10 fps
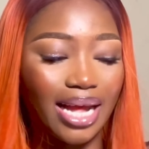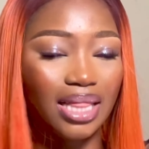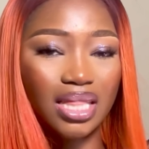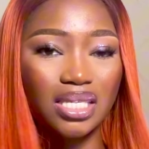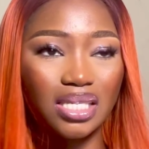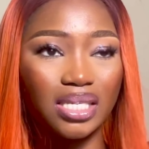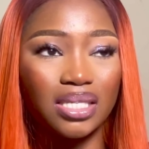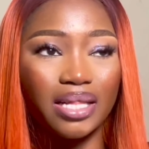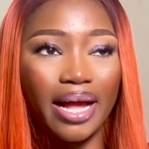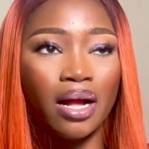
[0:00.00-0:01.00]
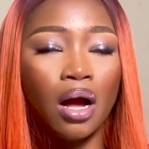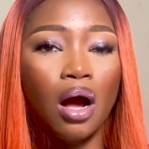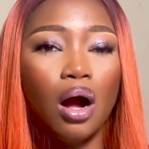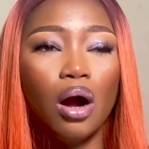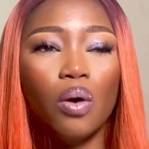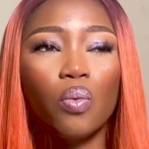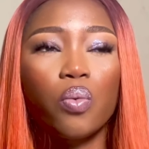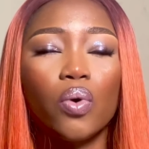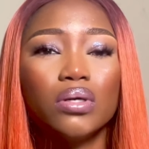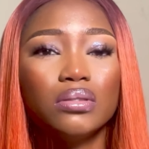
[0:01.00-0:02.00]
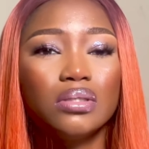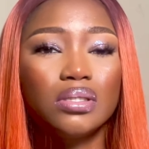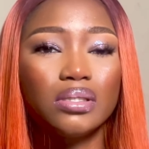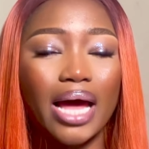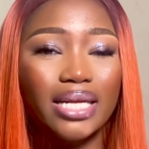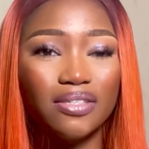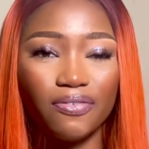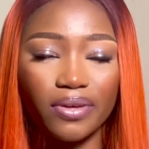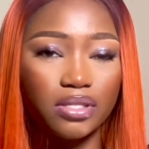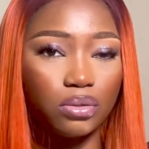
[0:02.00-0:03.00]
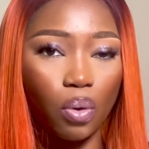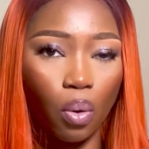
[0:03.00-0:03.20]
Like, this is like one size fits